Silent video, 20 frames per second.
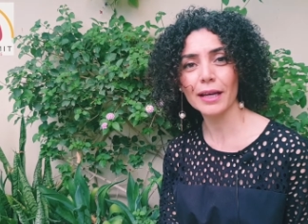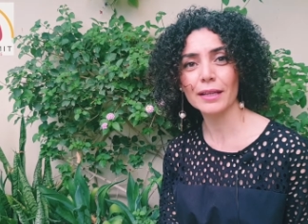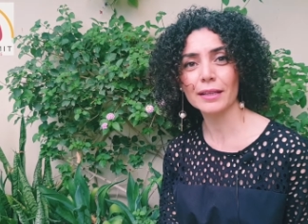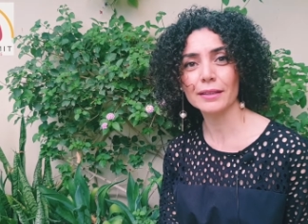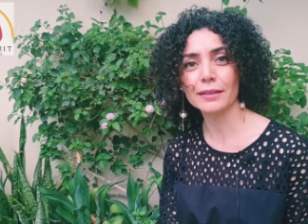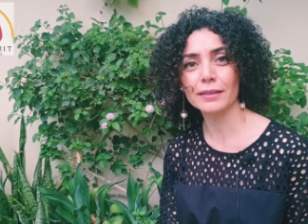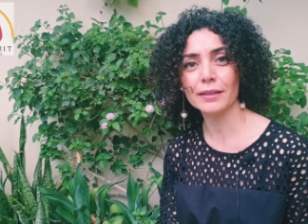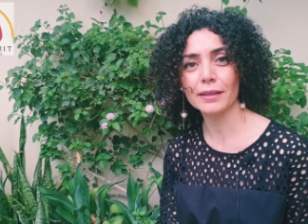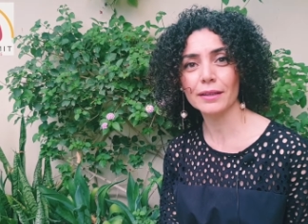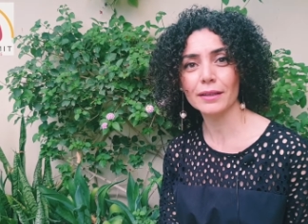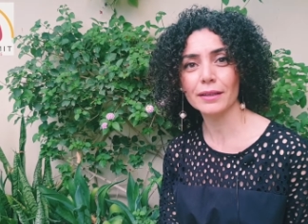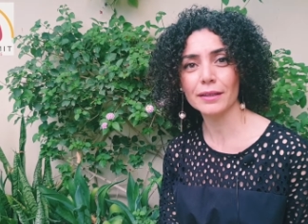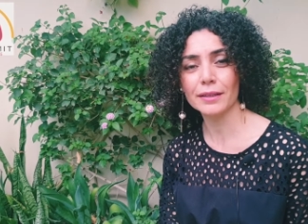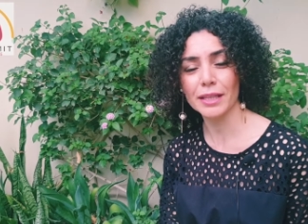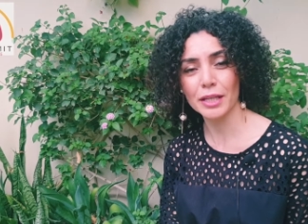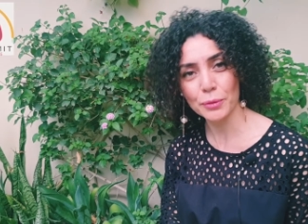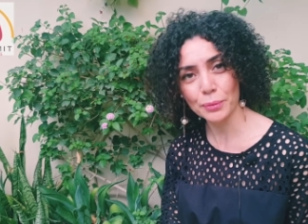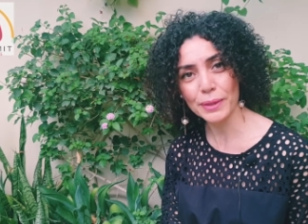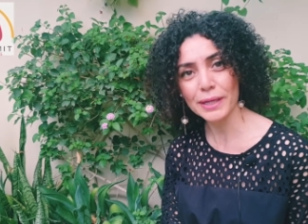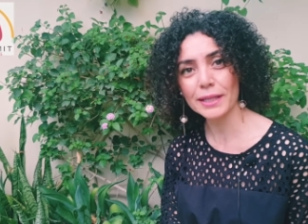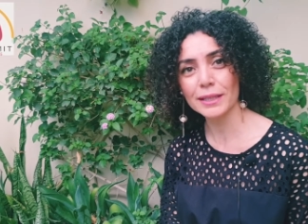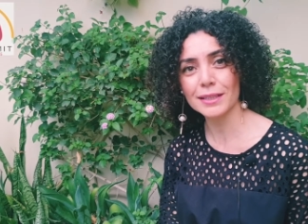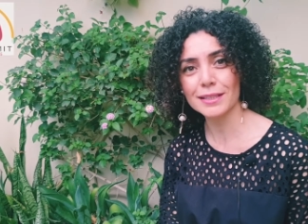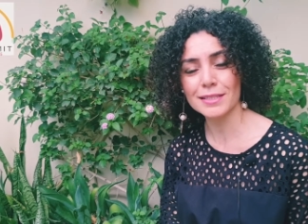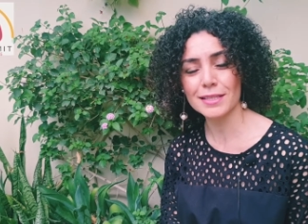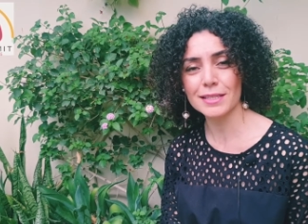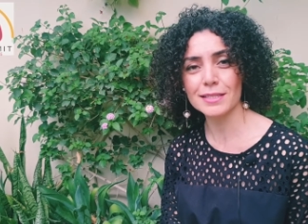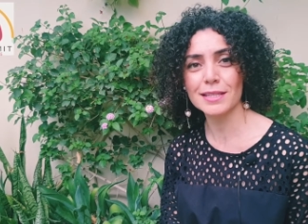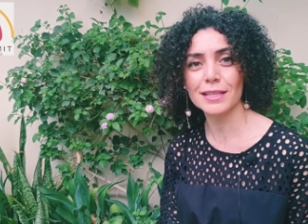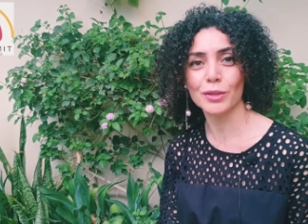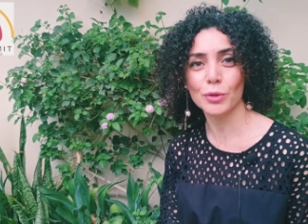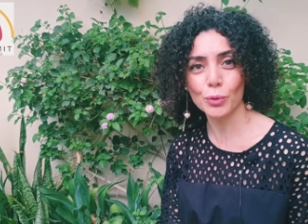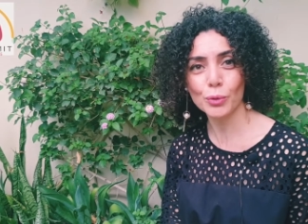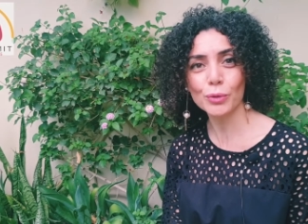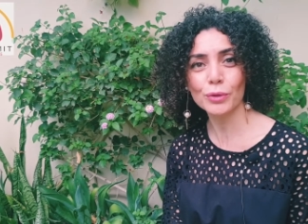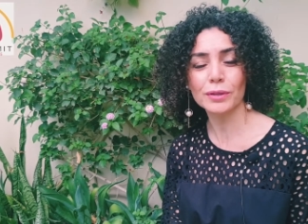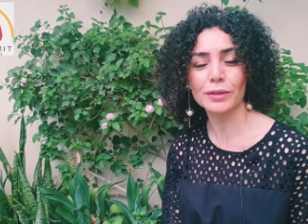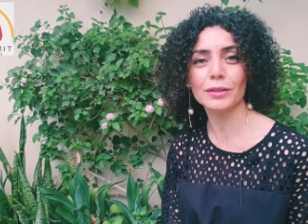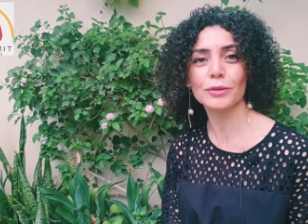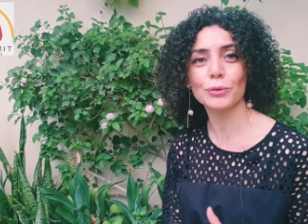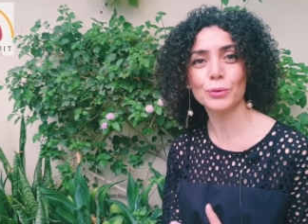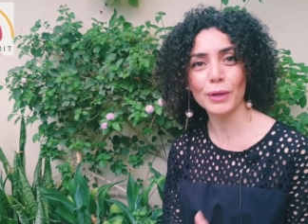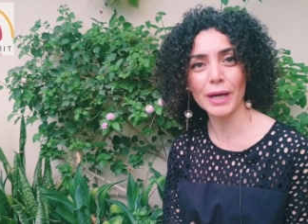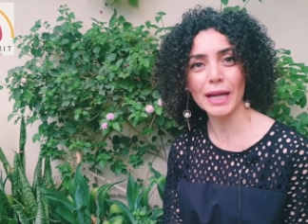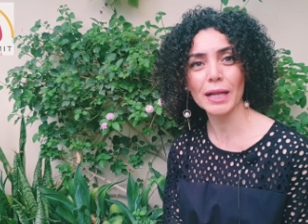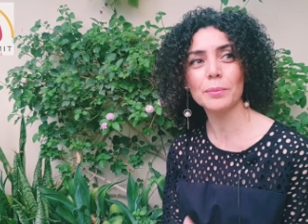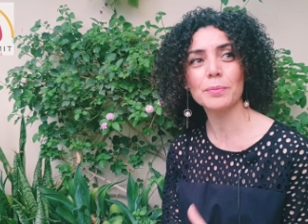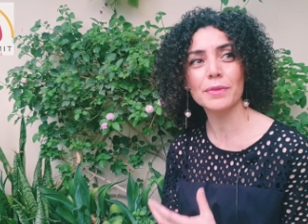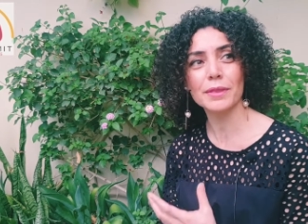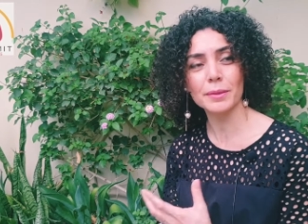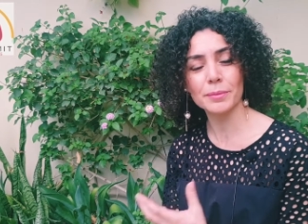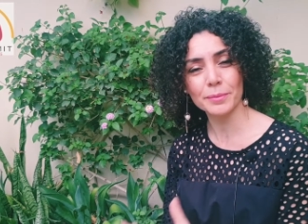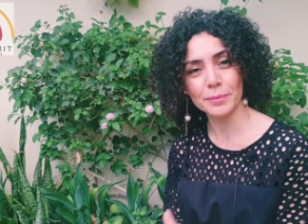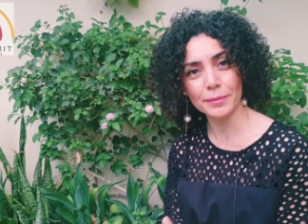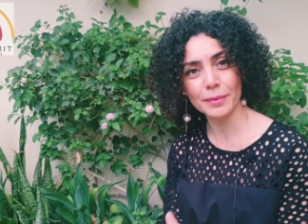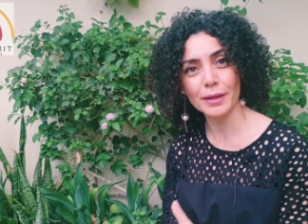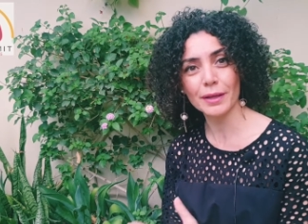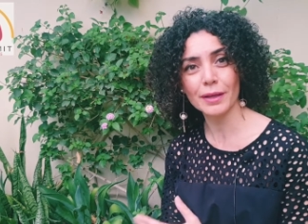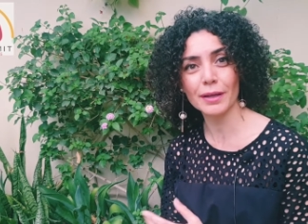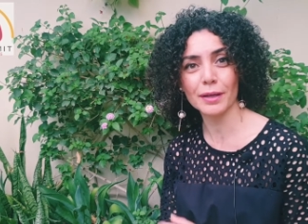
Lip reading: and their weaknesses in order to help them